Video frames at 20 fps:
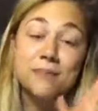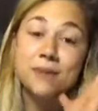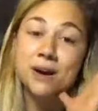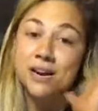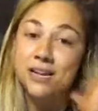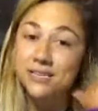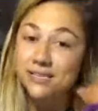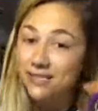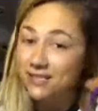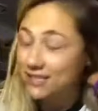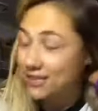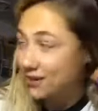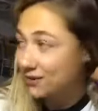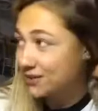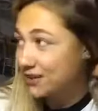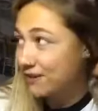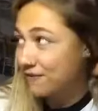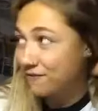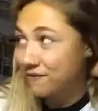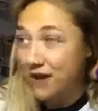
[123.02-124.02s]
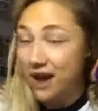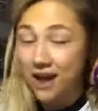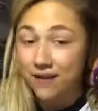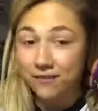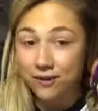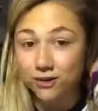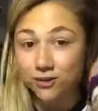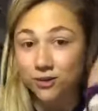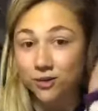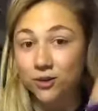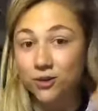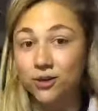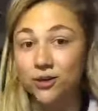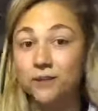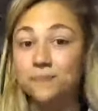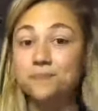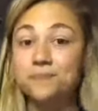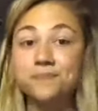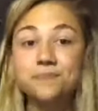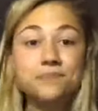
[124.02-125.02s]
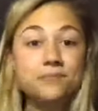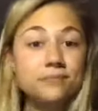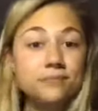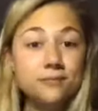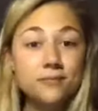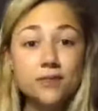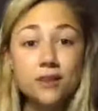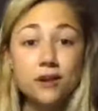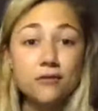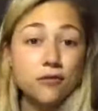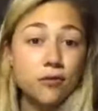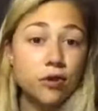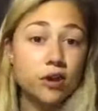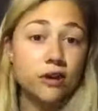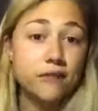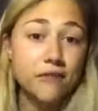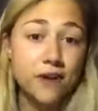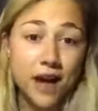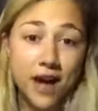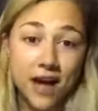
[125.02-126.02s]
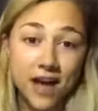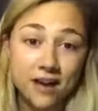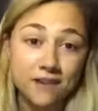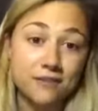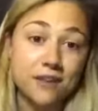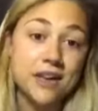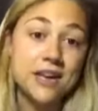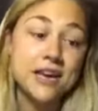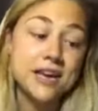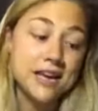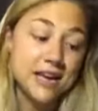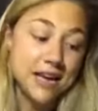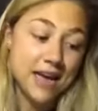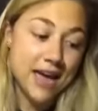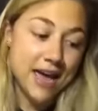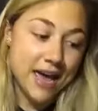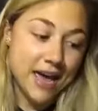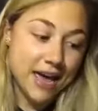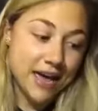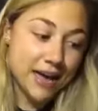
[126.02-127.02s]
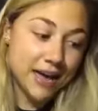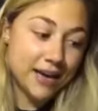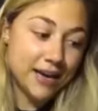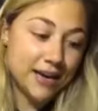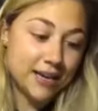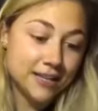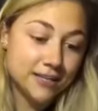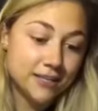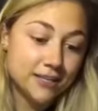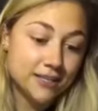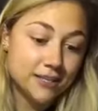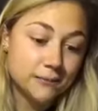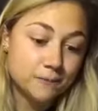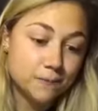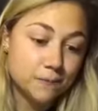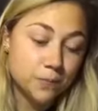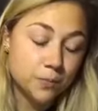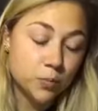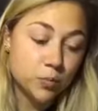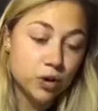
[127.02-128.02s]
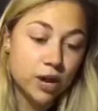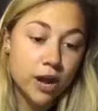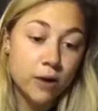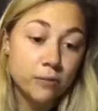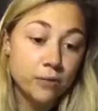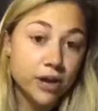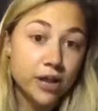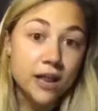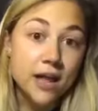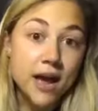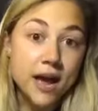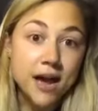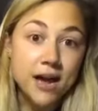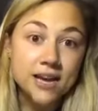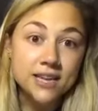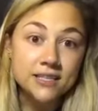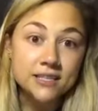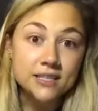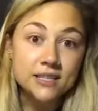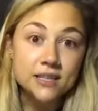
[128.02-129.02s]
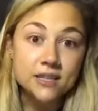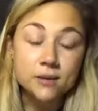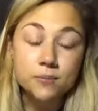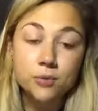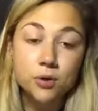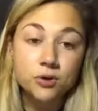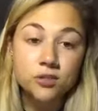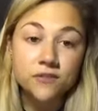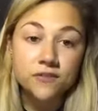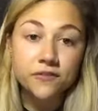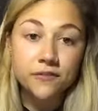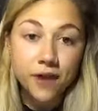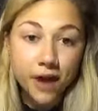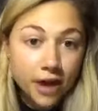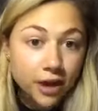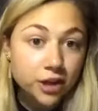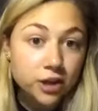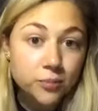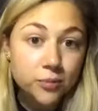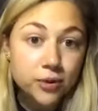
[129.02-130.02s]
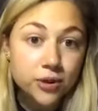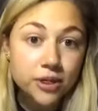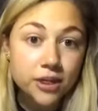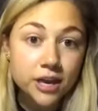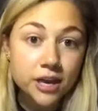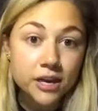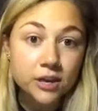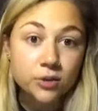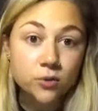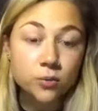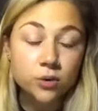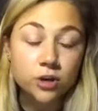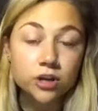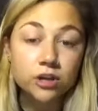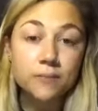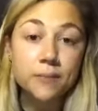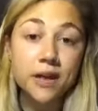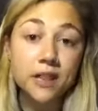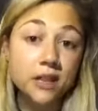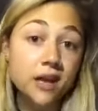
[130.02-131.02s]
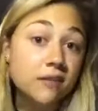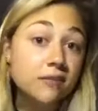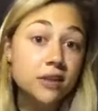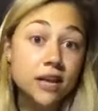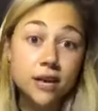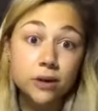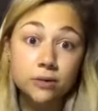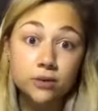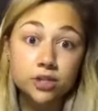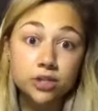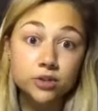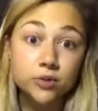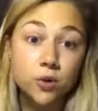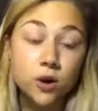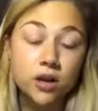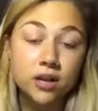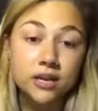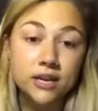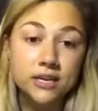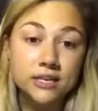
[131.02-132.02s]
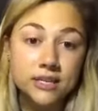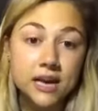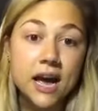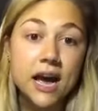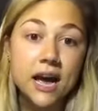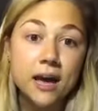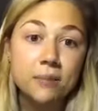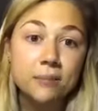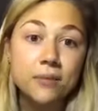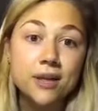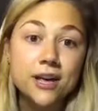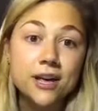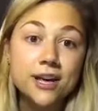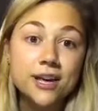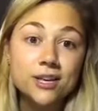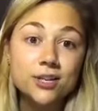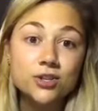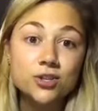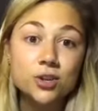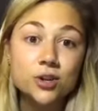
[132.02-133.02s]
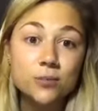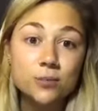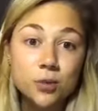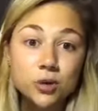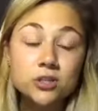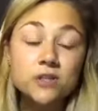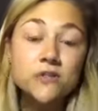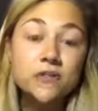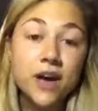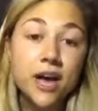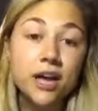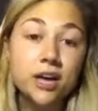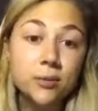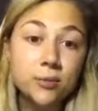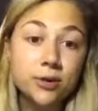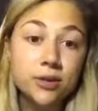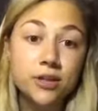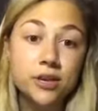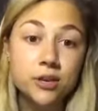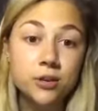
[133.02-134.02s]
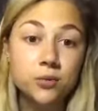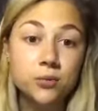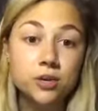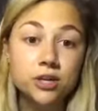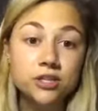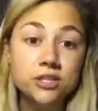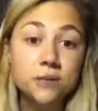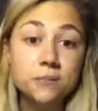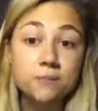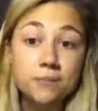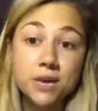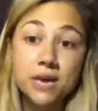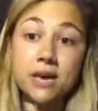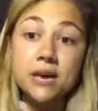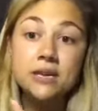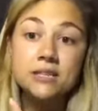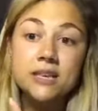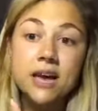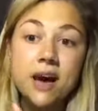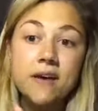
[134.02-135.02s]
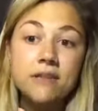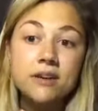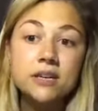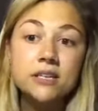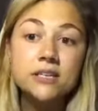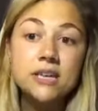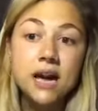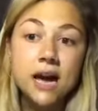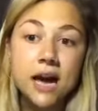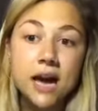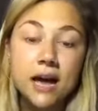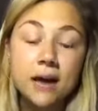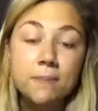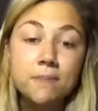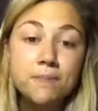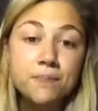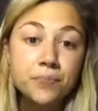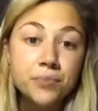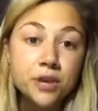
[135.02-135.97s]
money since I was like 5 years old, 4 or 5. And what I realized, the most valuable thing in the world, my love language is quality time. So the most valuable thing in the world to me is having time